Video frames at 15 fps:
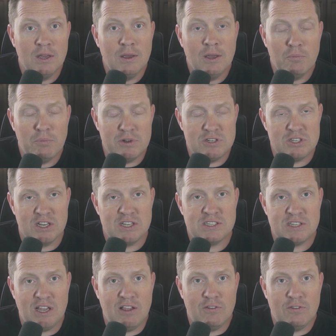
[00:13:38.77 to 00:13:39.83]
But just
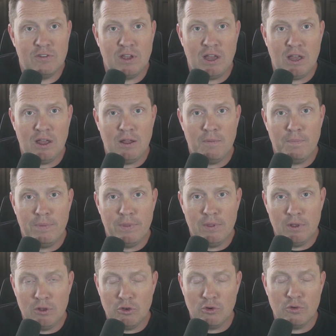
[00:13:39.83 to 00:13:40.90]
as um, the
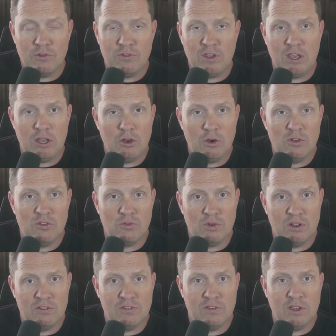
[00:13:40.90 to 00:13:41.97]
Google C E O has
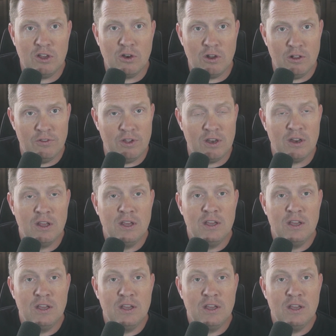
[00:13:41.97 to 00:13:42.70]
recently called it,